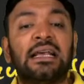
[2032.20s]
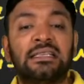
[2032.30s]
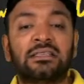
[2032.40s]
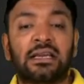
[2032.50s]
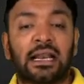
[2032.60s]

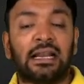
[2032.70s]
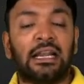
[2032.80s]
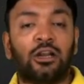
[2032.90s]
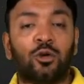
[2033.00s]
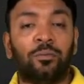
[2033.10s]
as
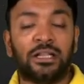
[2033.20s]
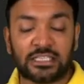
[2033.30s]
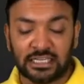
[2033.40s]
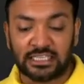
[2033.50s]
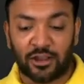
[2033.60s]
credit to
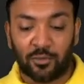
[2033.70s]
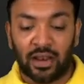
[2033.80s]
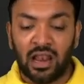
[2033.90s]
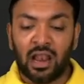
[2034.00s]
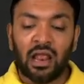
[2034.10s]
bills
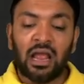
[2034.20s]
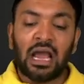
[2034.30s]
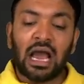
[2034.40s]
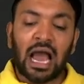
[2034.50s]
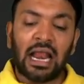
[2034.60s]
receivable,
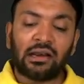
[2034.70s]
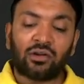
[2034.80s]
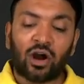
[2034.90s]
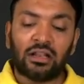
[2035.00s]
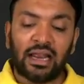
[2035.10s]
I'll record